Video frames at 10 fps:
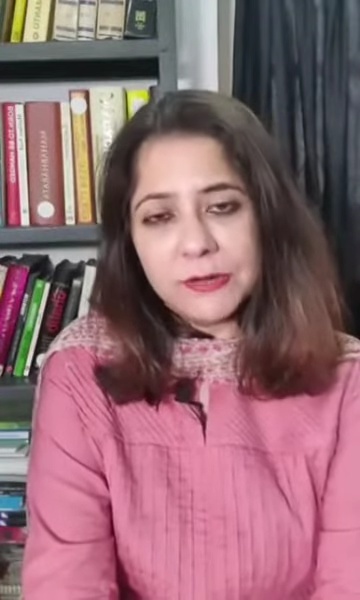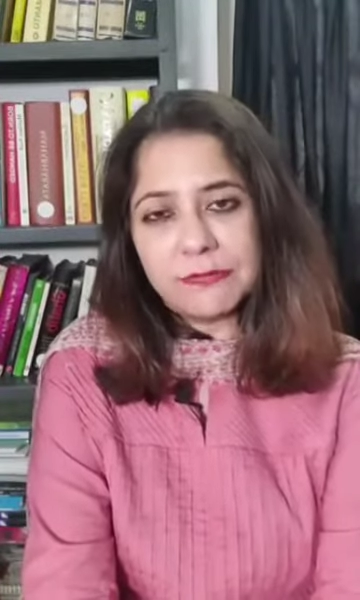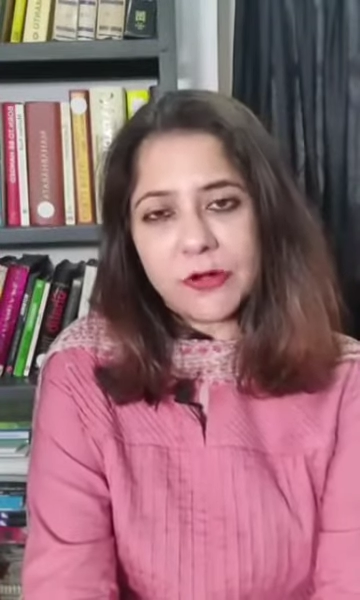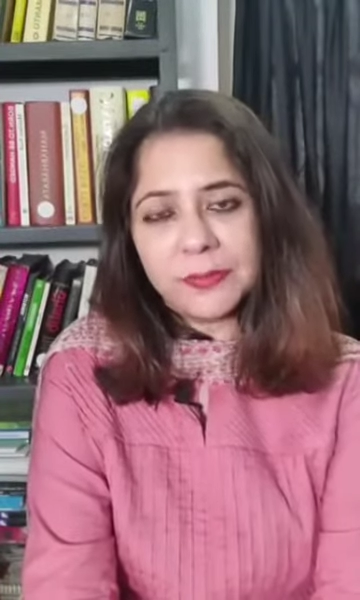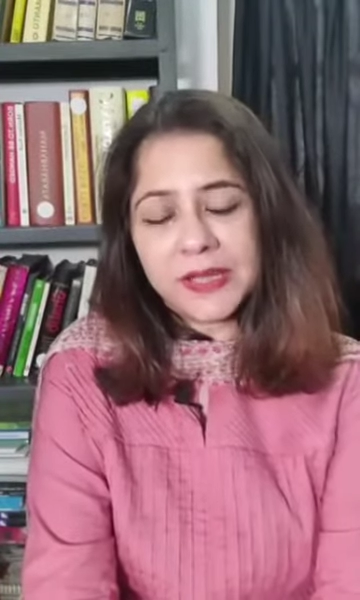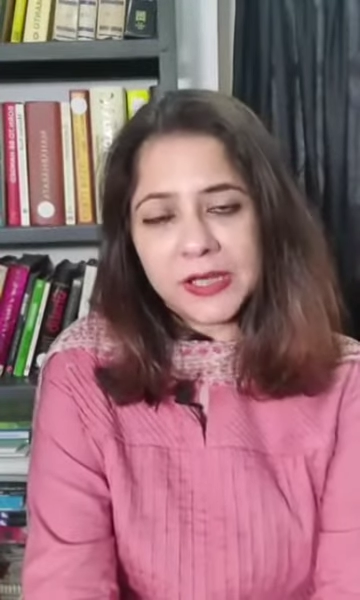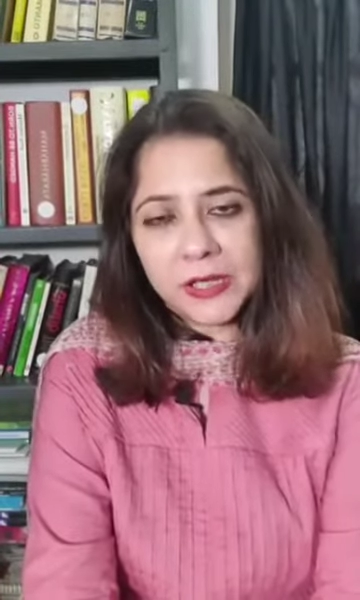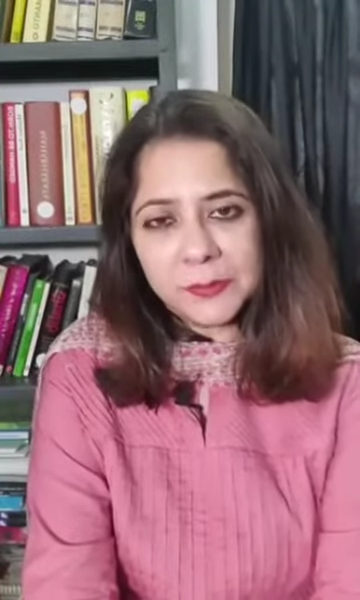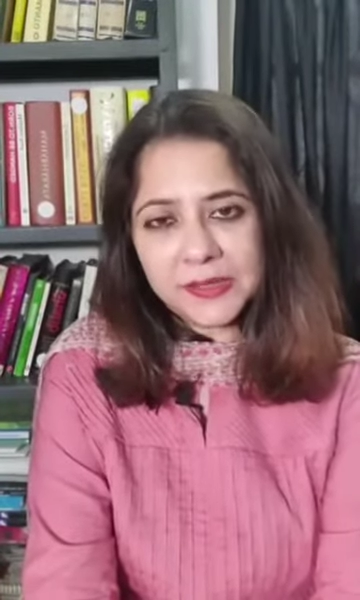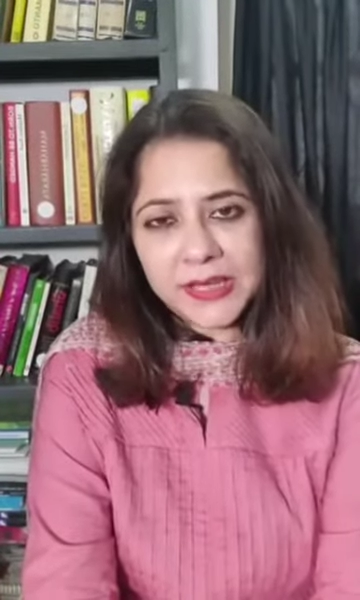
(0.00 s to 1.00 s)
from the
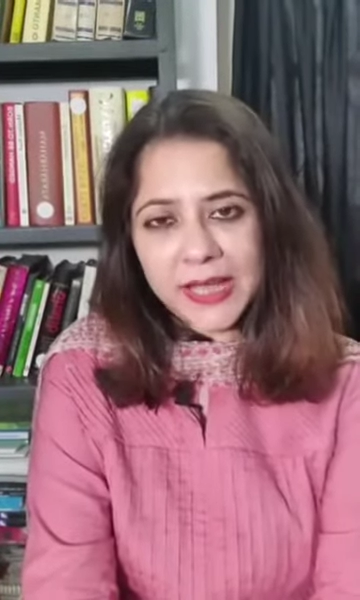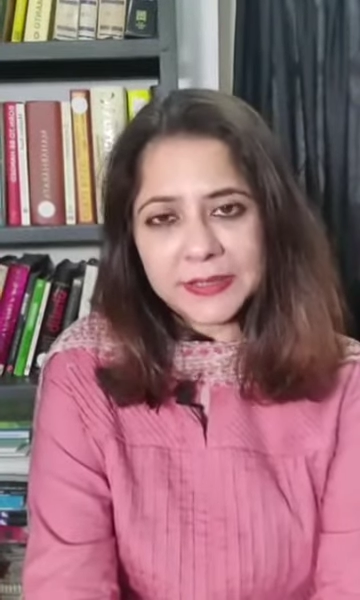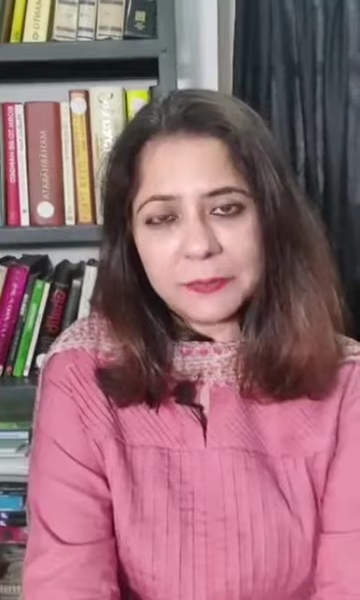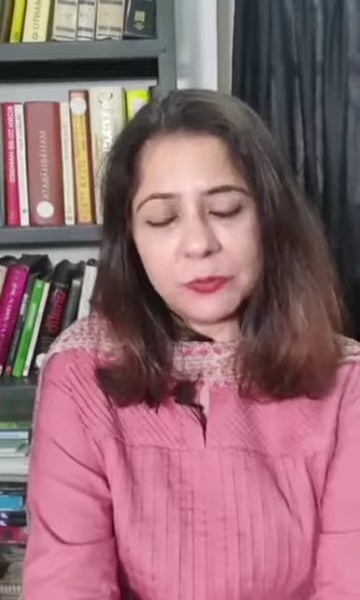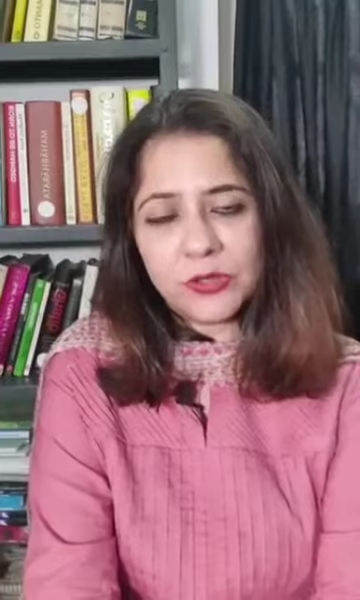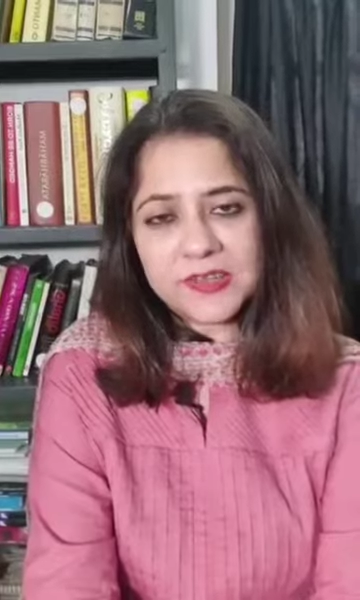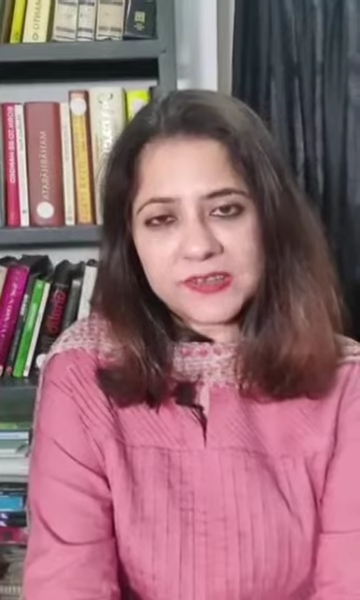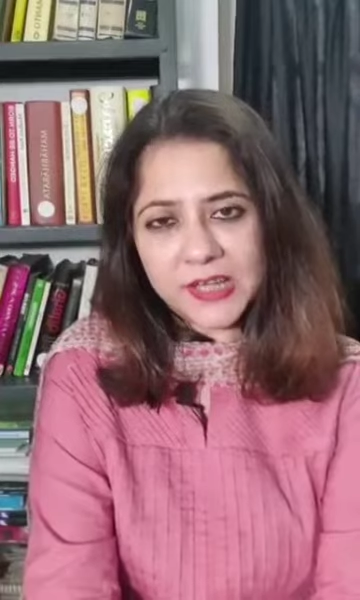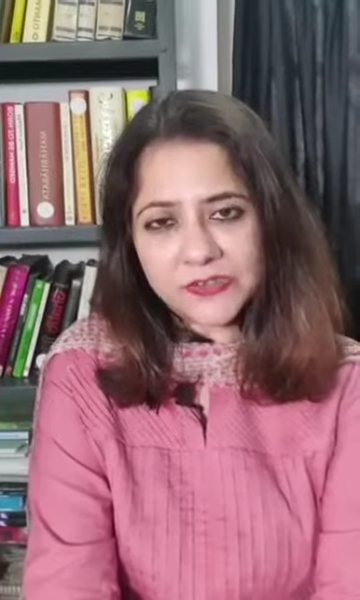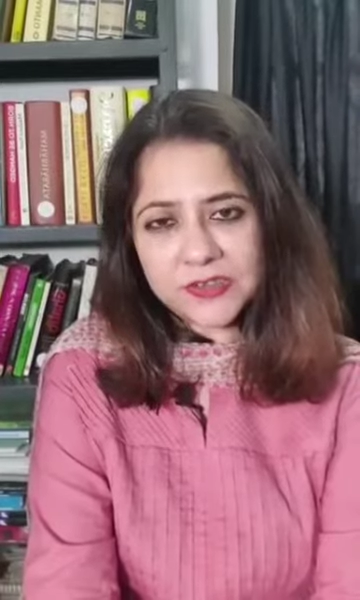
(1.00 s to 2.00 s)
government and the police
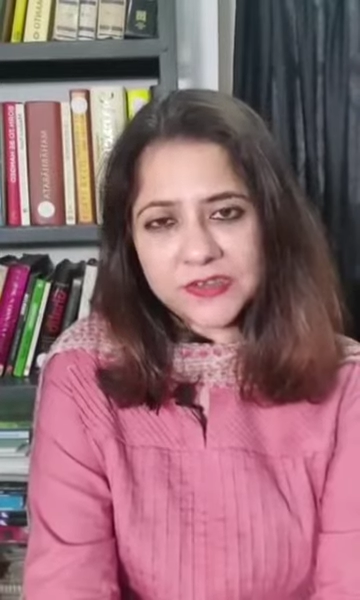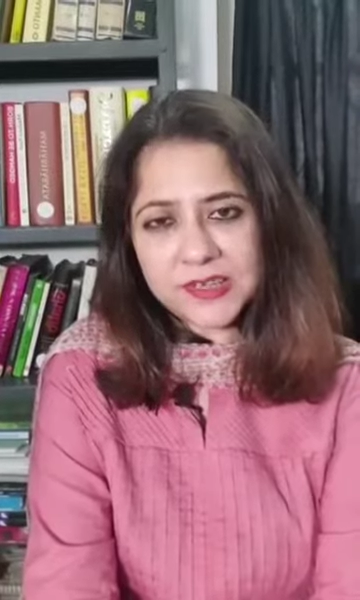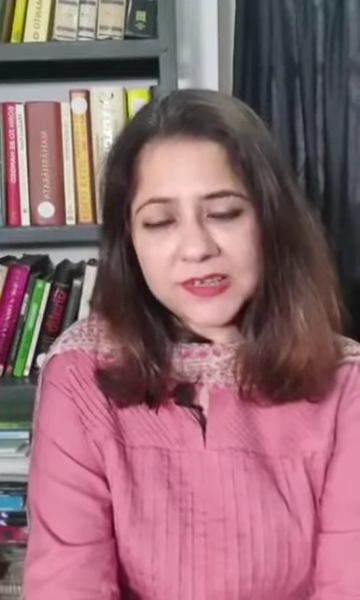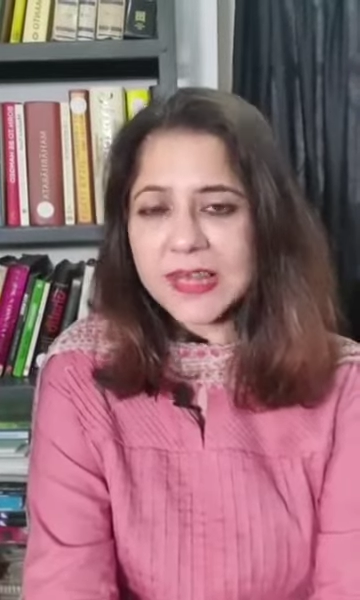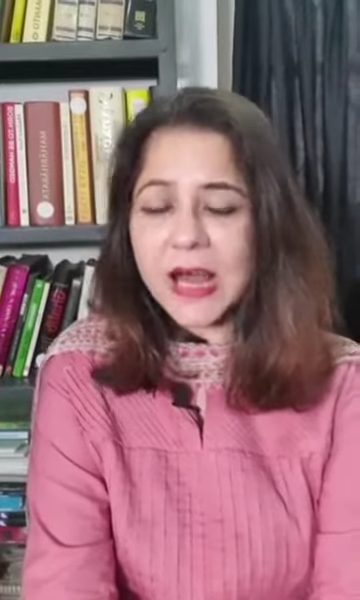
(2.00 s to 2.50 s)
agencies.